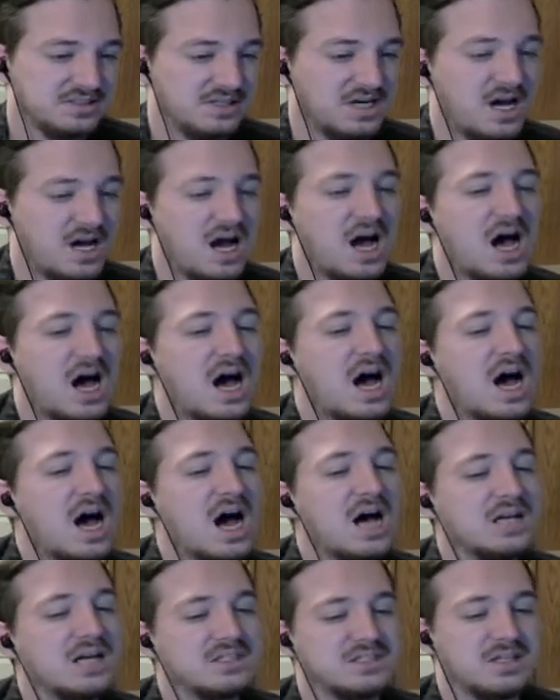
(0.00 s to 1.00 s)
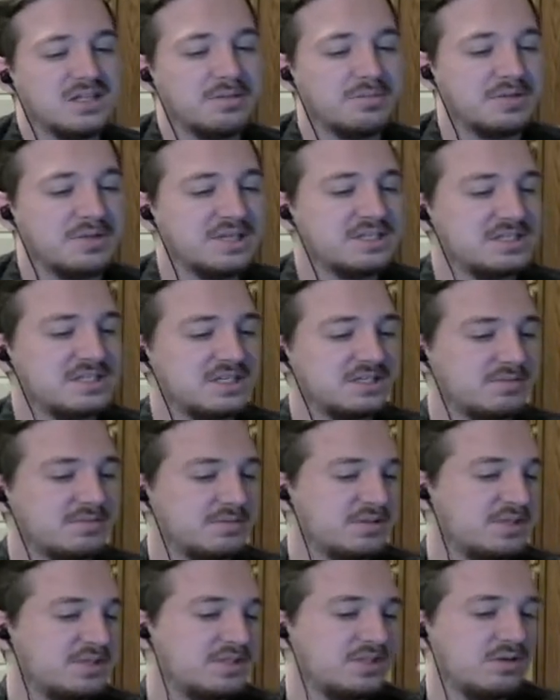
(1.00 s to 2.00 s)
Ah, so the beast has
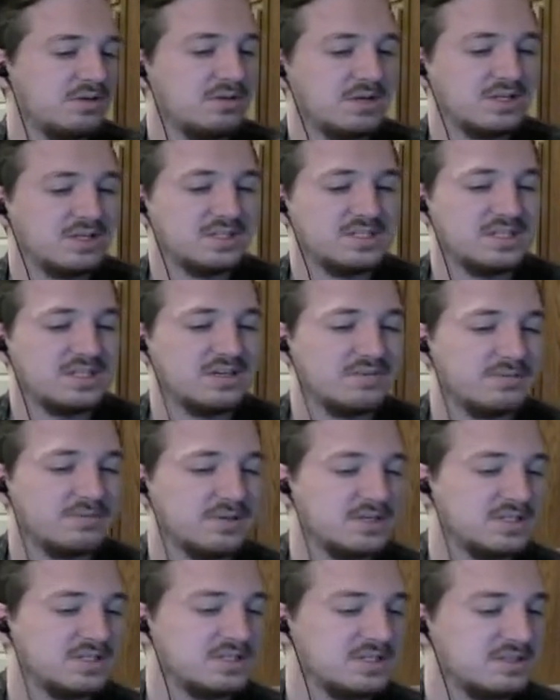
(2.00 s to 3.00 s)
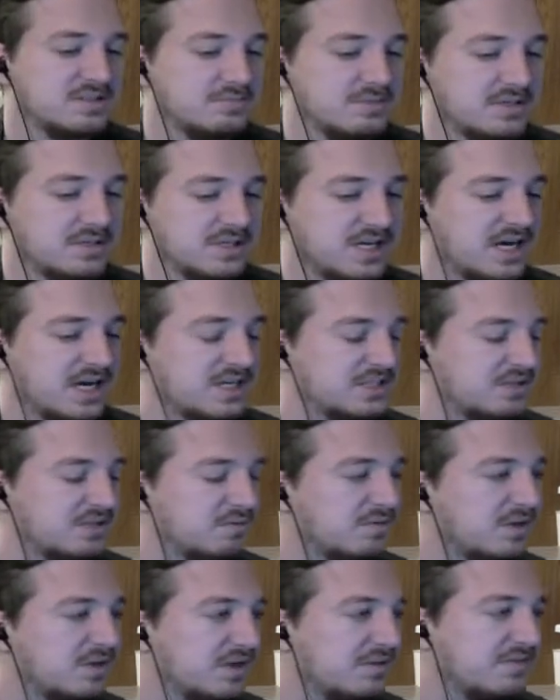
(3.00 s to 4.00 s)
been showing itself because it's been catching
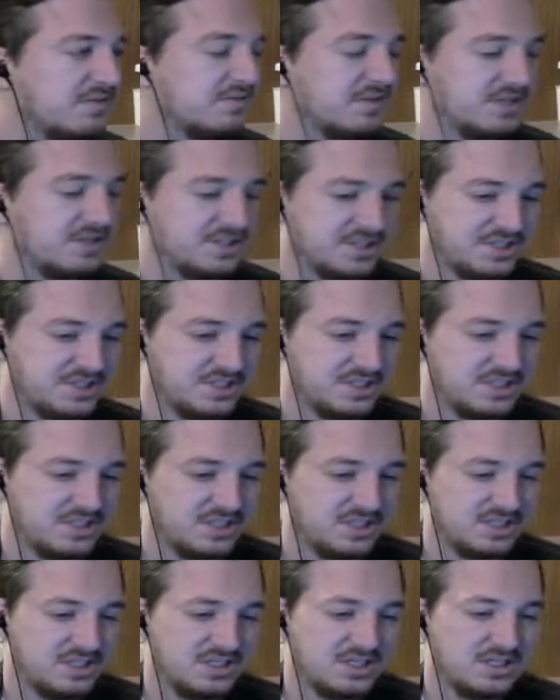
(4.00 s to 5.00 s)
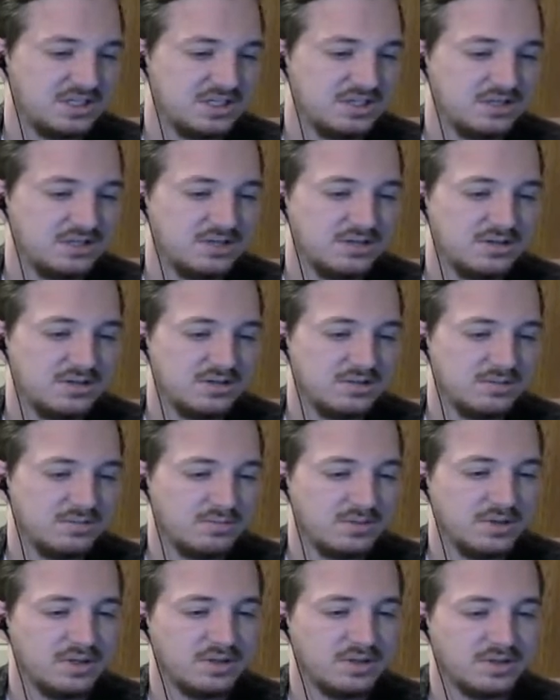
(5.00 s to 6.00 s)
reek fish. We
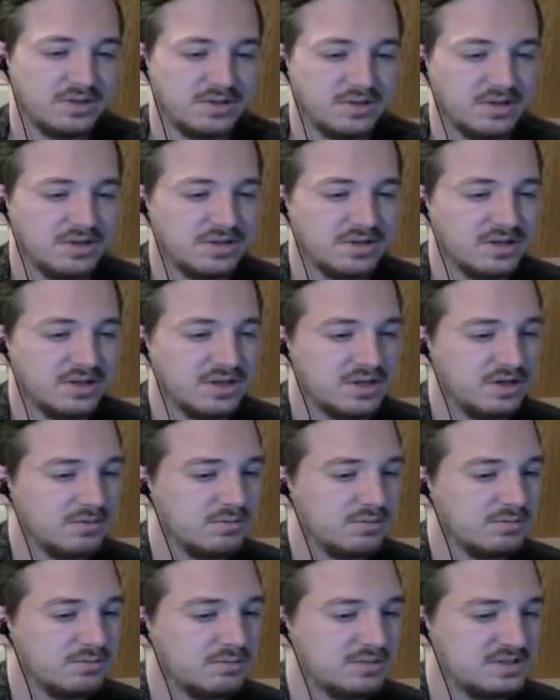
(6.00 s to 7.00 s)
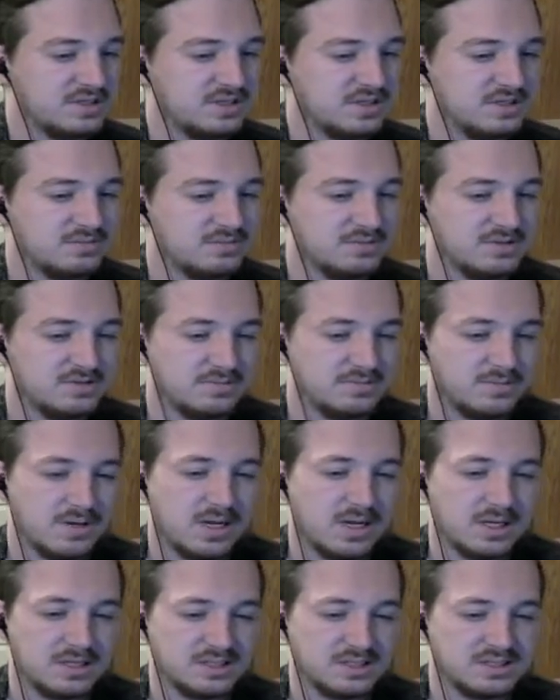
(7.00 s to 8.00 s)
didn't think that anyone besides Prince
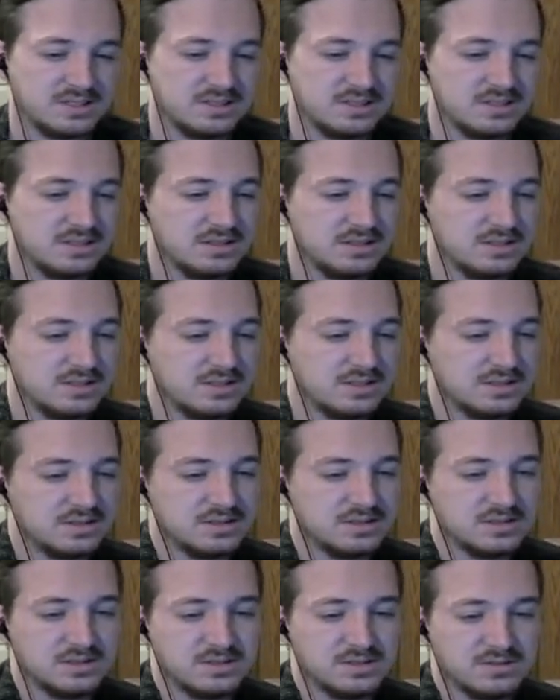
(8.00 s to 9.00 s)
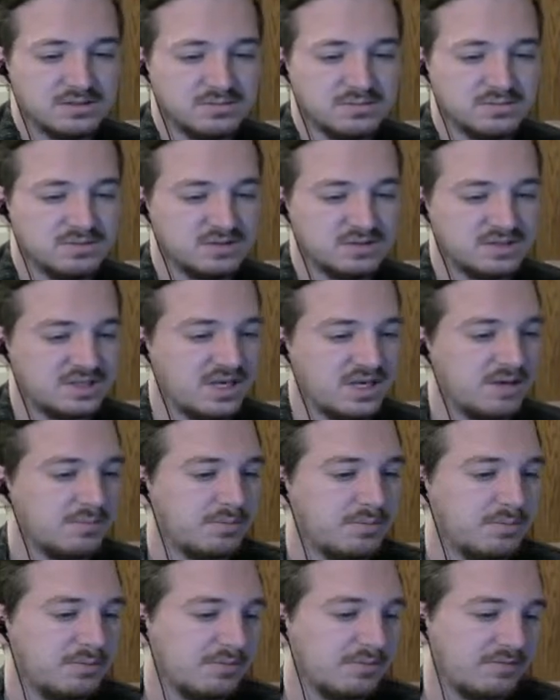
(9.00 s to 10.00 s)
Ralis was
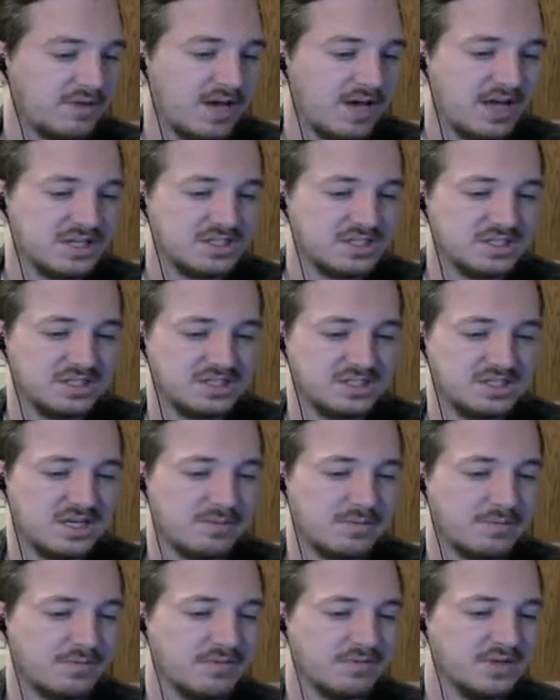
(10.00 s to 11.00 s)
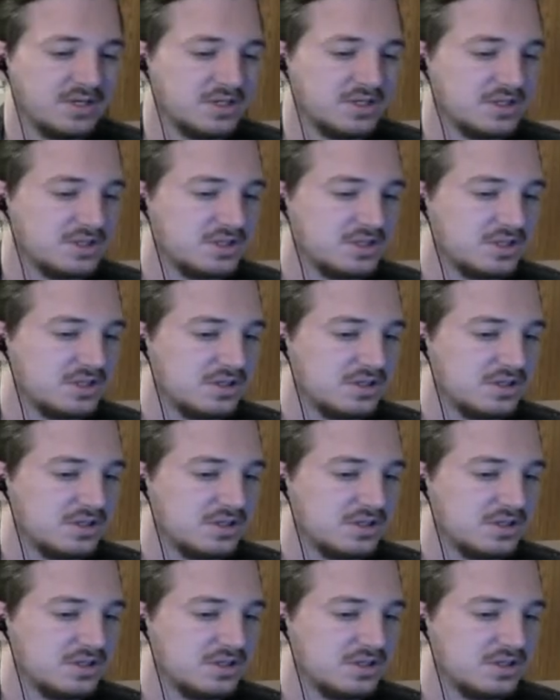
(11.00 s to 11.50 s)
capable of catching this type of fish.